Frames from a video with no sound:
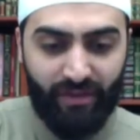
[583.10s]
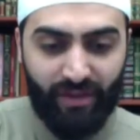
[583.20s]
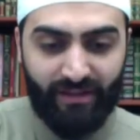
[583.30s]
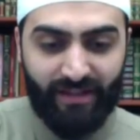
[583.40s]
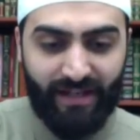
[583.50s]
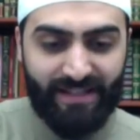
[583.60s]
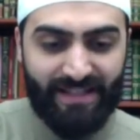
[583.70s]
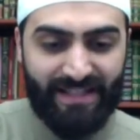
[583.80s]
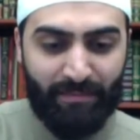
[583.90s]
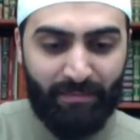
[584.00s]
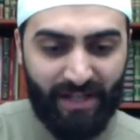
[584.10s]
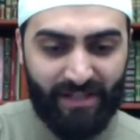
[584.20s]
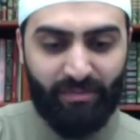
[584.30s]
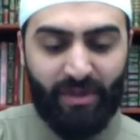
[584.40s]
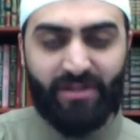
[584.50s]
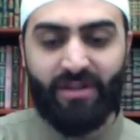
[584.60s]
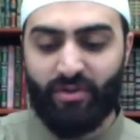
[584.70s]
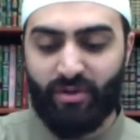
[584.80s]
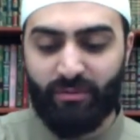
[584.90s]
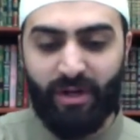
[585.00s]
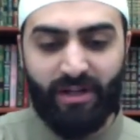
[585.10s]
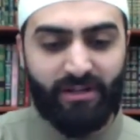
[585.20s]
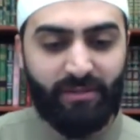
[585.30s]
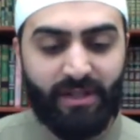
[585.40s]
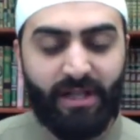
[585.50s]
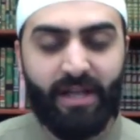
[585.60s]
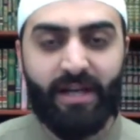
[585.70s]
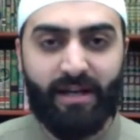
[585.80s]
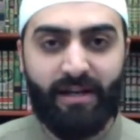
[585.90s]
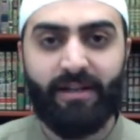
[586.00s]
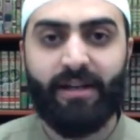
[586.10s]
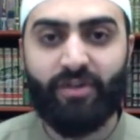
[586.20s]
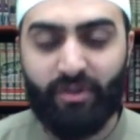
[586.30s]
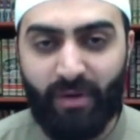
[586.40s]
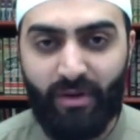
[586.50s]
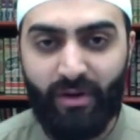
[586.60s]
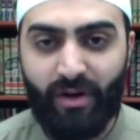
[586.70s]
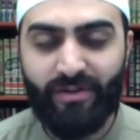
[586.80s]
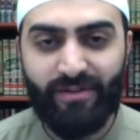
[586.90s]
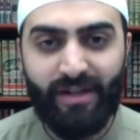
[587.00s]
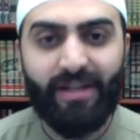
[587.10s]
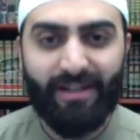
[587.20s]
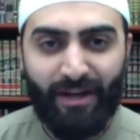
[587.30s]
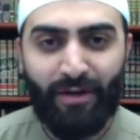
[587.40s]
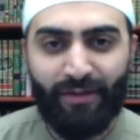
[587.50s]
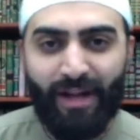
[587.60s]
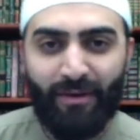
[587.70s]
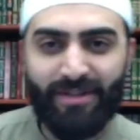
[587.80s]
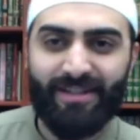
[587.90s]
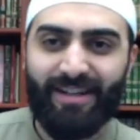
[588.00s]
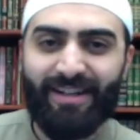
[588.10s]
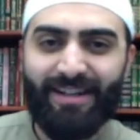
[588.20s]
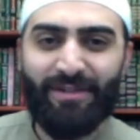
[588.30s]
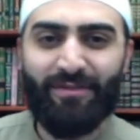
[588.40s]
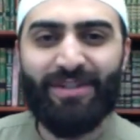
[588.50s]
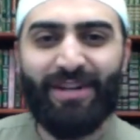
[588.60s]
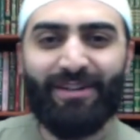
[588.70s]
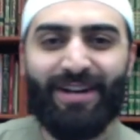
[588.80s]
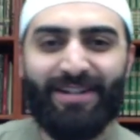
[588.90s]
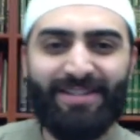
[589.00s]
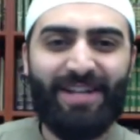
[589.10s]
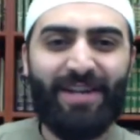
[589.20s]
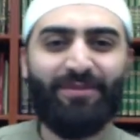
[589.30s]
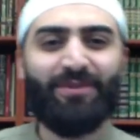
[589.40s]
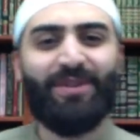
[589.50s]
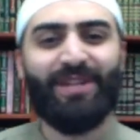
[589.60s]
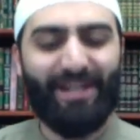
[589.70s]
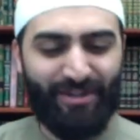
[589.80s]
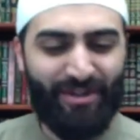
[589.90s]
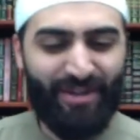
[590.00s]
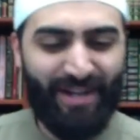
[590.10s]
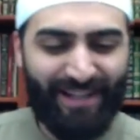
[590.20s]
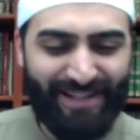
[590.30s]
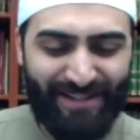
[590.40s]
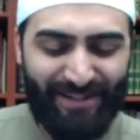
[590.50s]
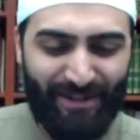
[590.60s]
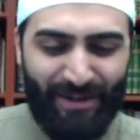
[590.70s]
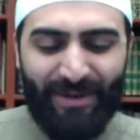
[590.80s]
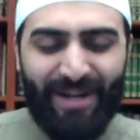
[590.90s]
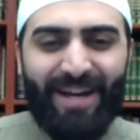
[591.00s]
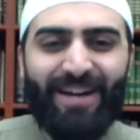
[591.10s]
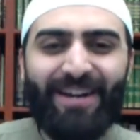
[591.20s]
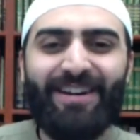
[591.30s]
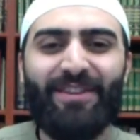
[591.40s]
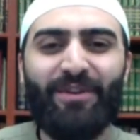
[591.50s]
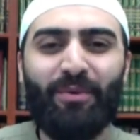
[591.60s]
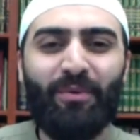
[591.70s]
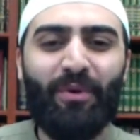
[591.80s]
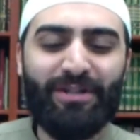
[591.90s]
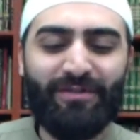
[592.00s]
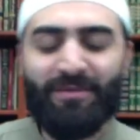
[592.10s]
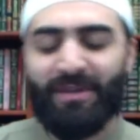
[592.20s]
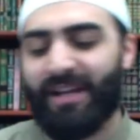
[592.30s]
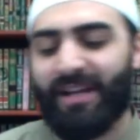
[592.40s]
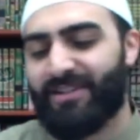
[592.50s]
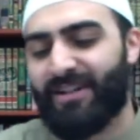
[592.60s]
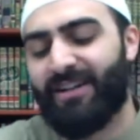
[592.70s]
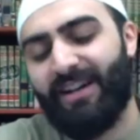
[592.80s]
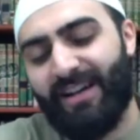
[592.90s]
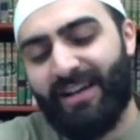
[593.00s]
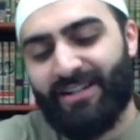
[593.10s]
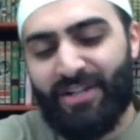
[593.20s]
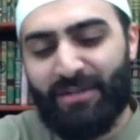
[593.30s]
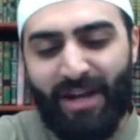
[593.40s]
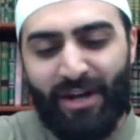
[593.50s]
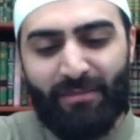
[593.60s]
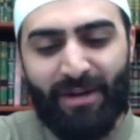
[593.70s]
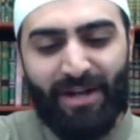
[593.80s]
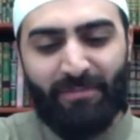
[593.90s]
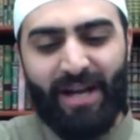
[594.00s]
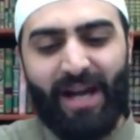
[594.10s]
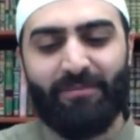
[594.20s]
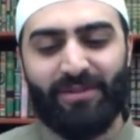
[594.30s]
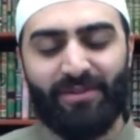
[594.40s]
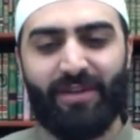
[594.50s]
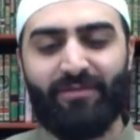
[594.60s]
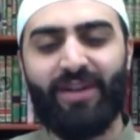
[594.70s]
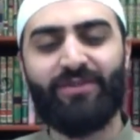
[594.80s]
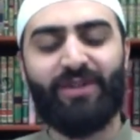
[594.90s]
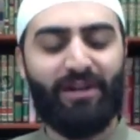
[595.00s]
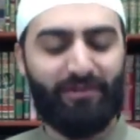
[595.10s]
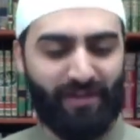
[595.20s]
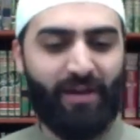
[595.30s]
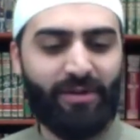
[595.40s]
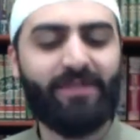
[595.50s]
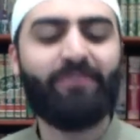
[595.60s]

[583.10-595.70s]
that is the best present that you can possibly get your mother on this day. Get her flowers, because if you tell her I just gave you the lecture that I listened to, or the rewards from the lecture, she may or may not be happy. So I advise you get her flowers,